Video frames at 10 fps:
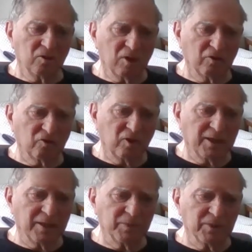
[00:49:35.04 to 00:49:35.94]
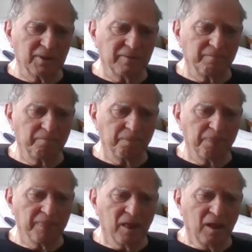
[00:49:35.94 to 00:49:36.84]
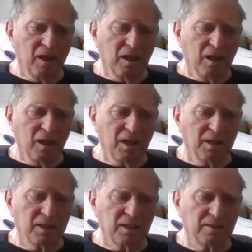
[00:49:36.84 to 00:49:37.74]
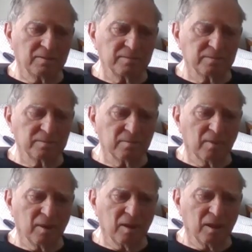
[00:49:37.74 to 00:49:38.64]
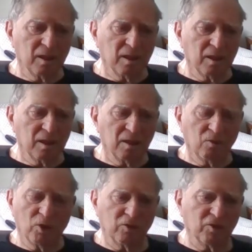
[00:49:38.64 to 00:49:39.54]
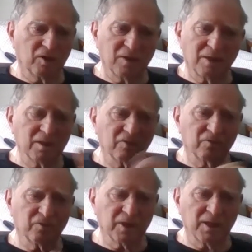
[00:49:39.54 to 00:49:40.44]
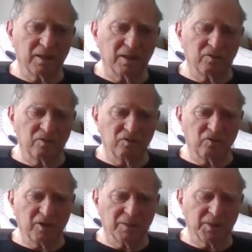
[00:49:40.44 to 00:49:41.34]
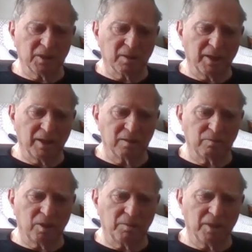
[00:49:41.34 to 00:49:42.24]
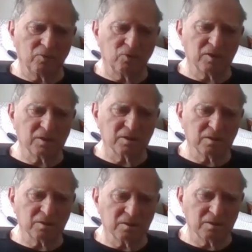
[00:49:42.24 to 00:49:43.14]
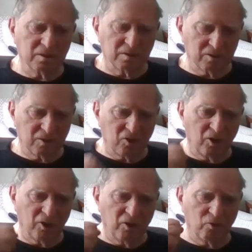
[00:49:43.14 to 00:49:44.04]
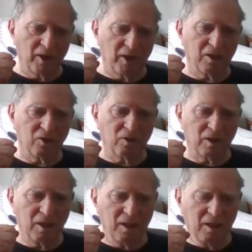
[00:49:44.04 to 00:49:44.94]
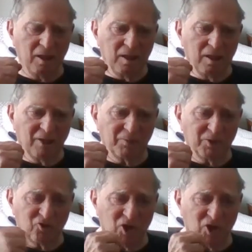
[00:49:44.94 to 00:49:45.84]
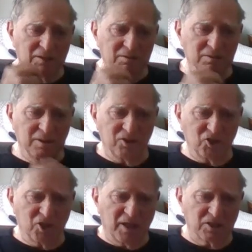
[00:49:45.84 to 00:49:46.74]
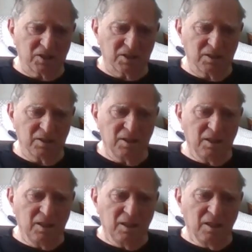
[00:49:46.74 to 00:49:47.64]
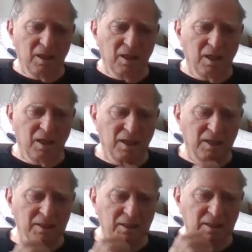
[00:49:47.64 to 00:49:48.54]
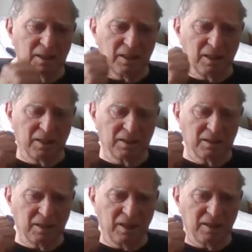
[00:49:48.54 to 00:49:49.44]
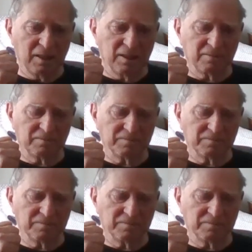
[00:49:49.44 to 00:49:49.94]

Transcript: our C company, and uh, one of the things I'll never forget is the C Company commander, Bob Edwards, calling on the radio. I've been shot in the chest, and uh, I uh,